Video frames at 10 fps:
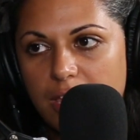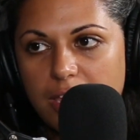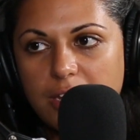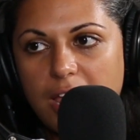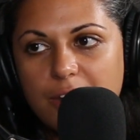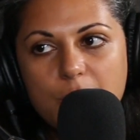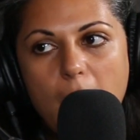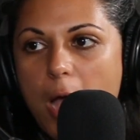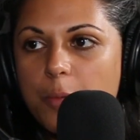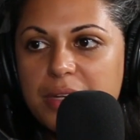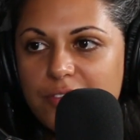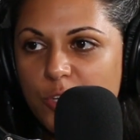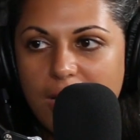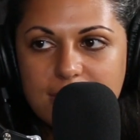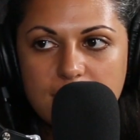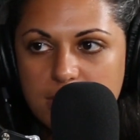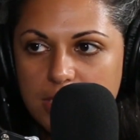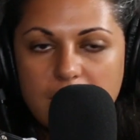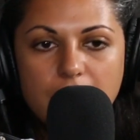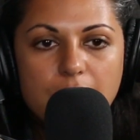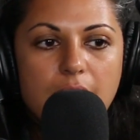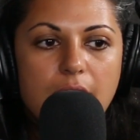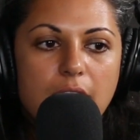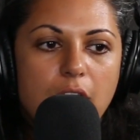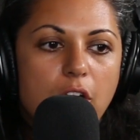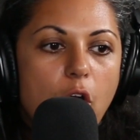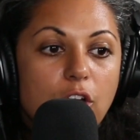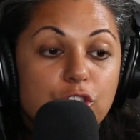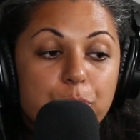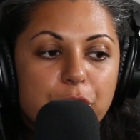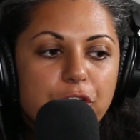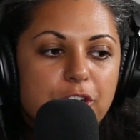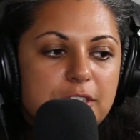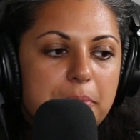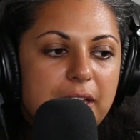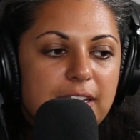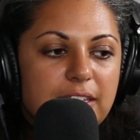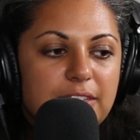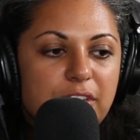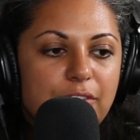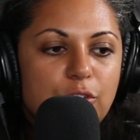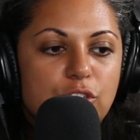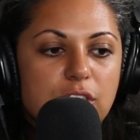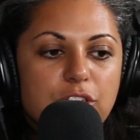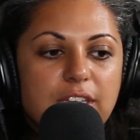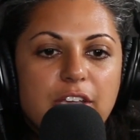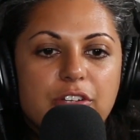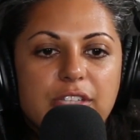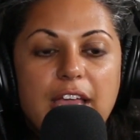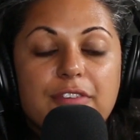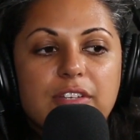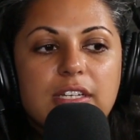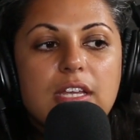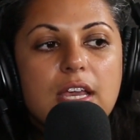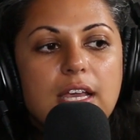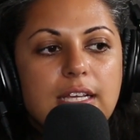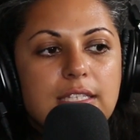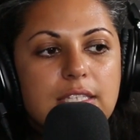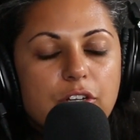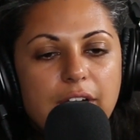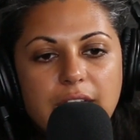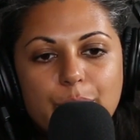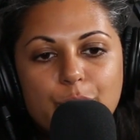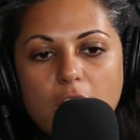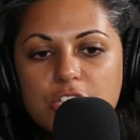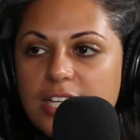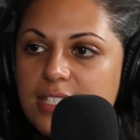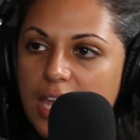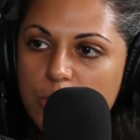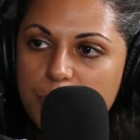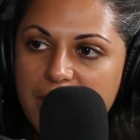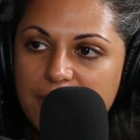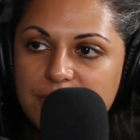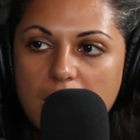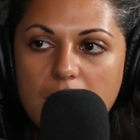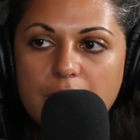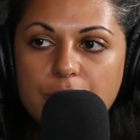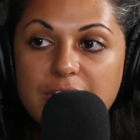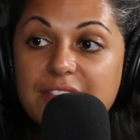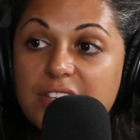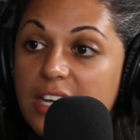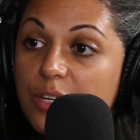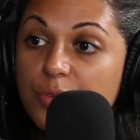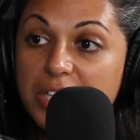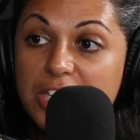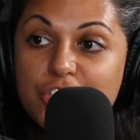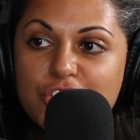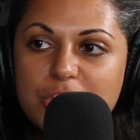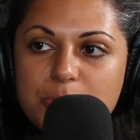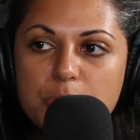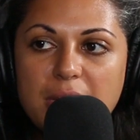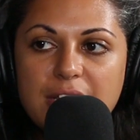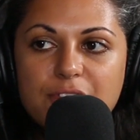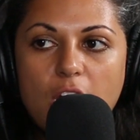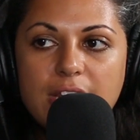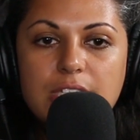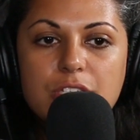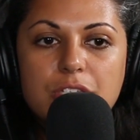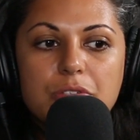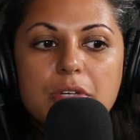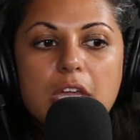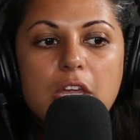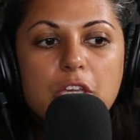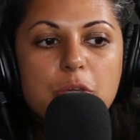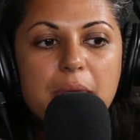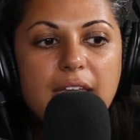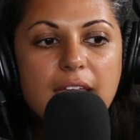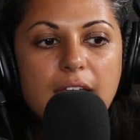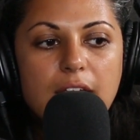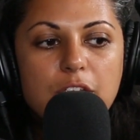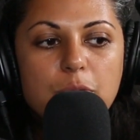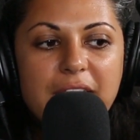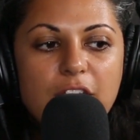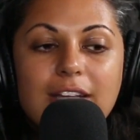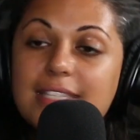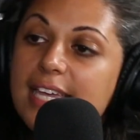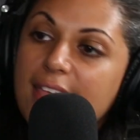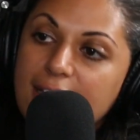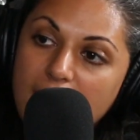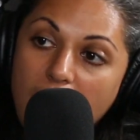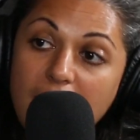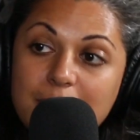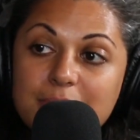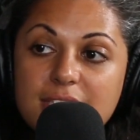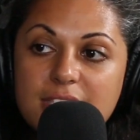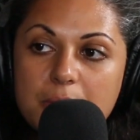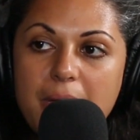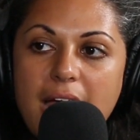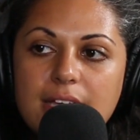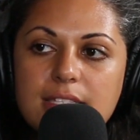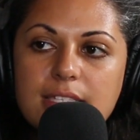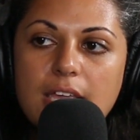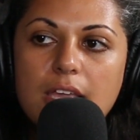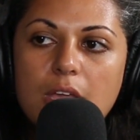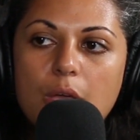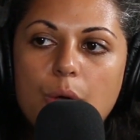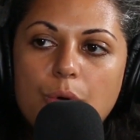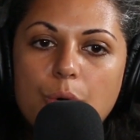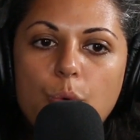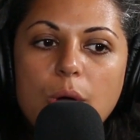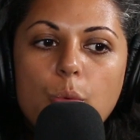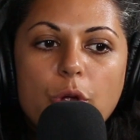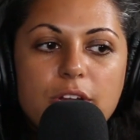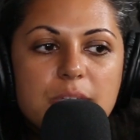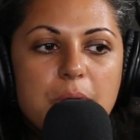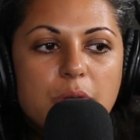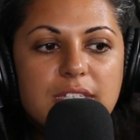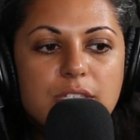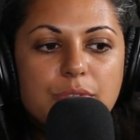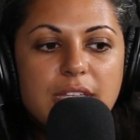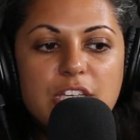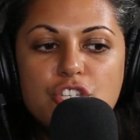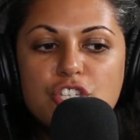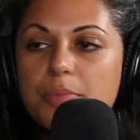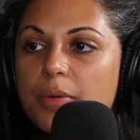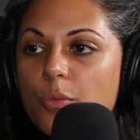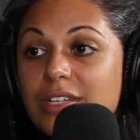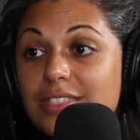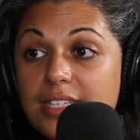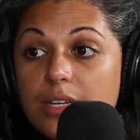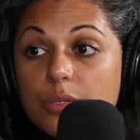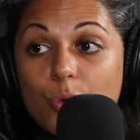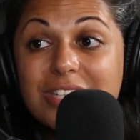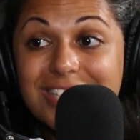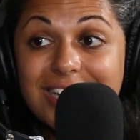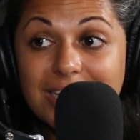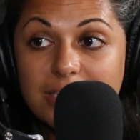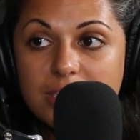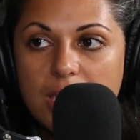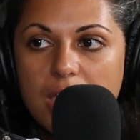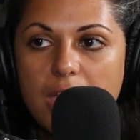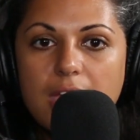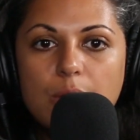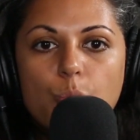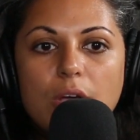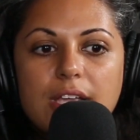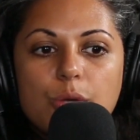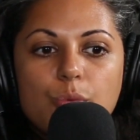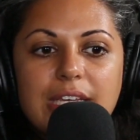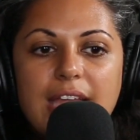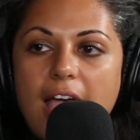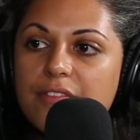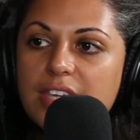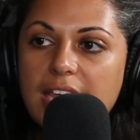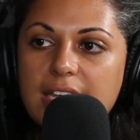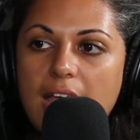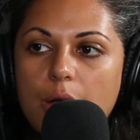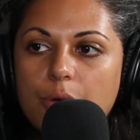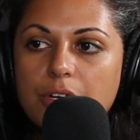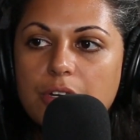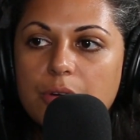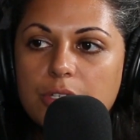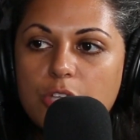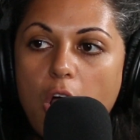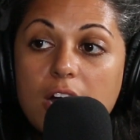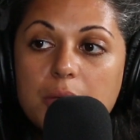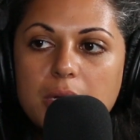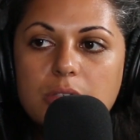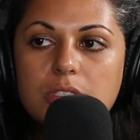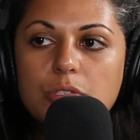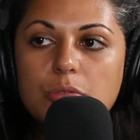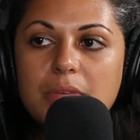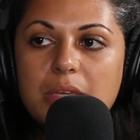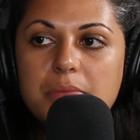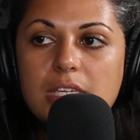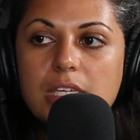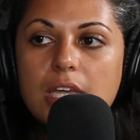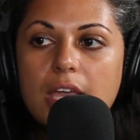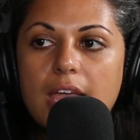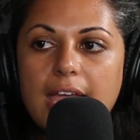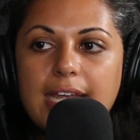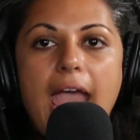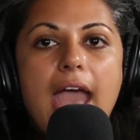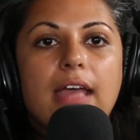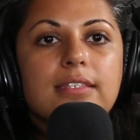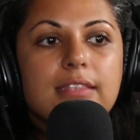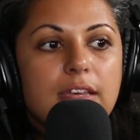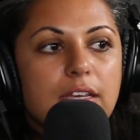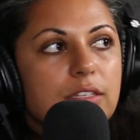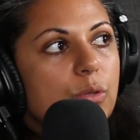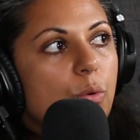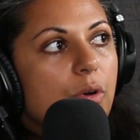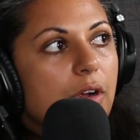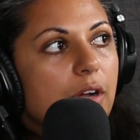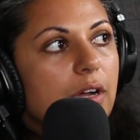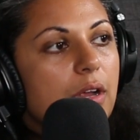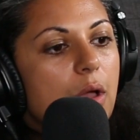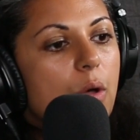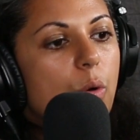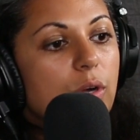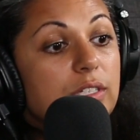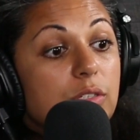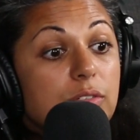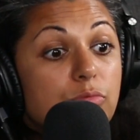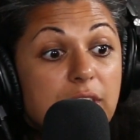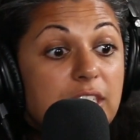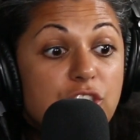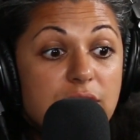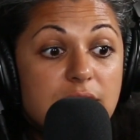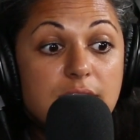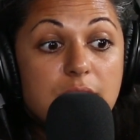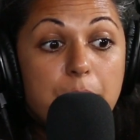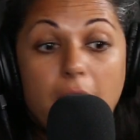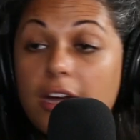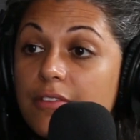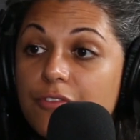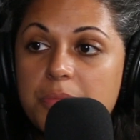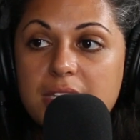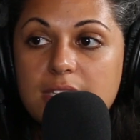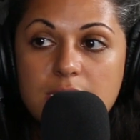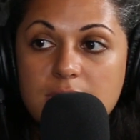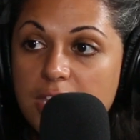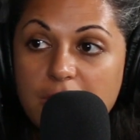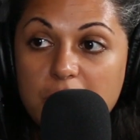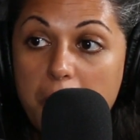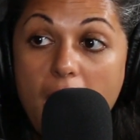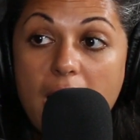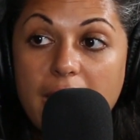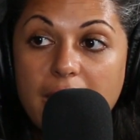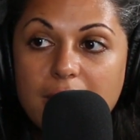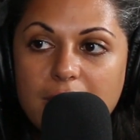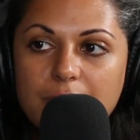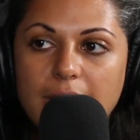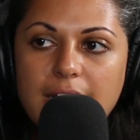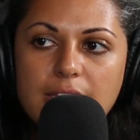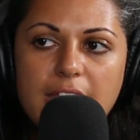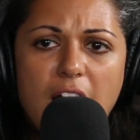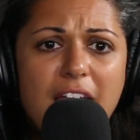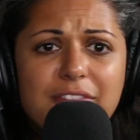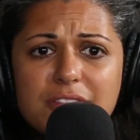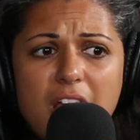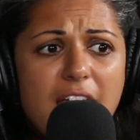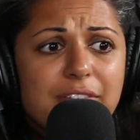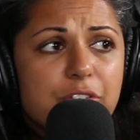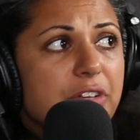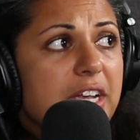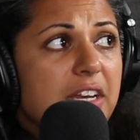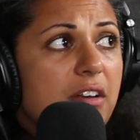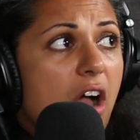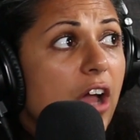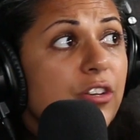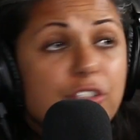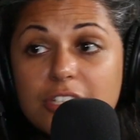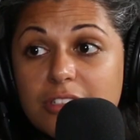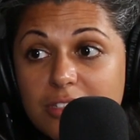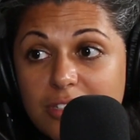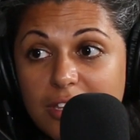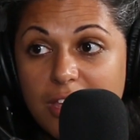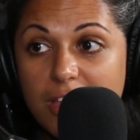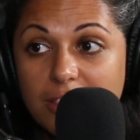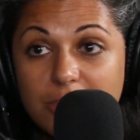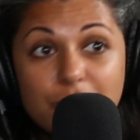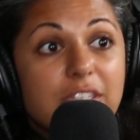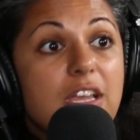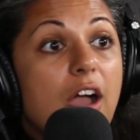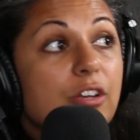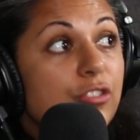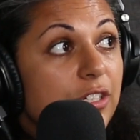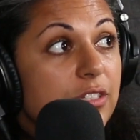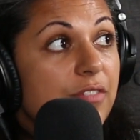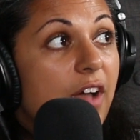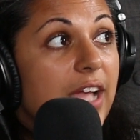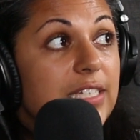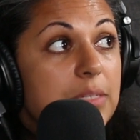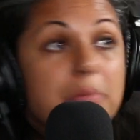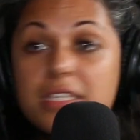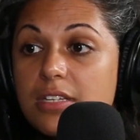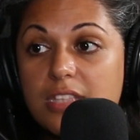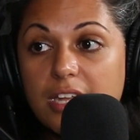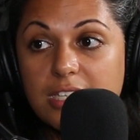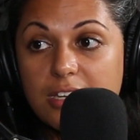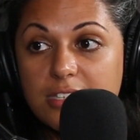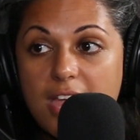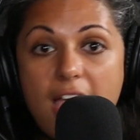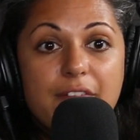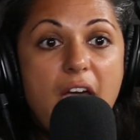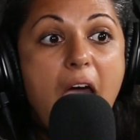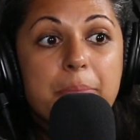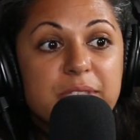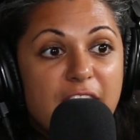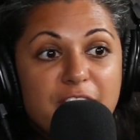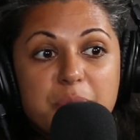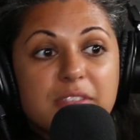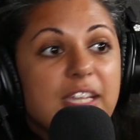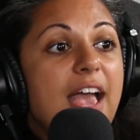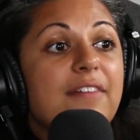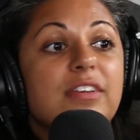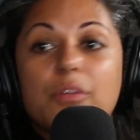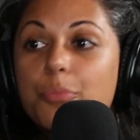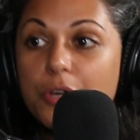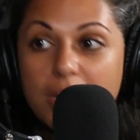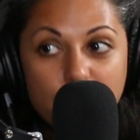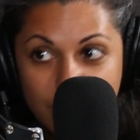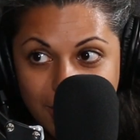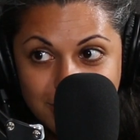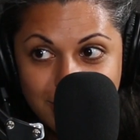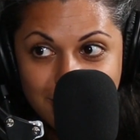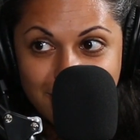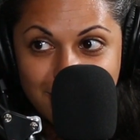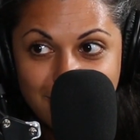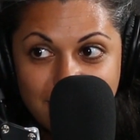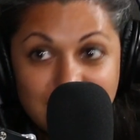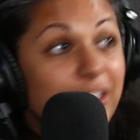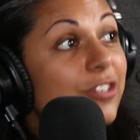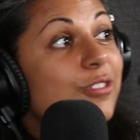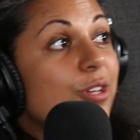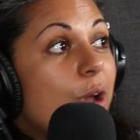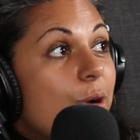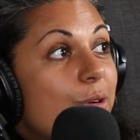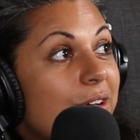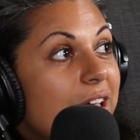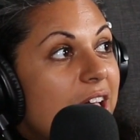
And I don't know how many of you guys listening are entrepreneurs, but even if you just look at your life and consider any projects that you may have done, or even any relationships you might have gone into, you may not take that time to sit back and say, well, what worked about this relationship and what didn't, and what can we navigate now or talk about to maybe enhance this, or to really just depart from this and say goodbye, right? Like I've created literally hundreds of business ideas. I have apps that I've built that I haven't even put out yet, years ago.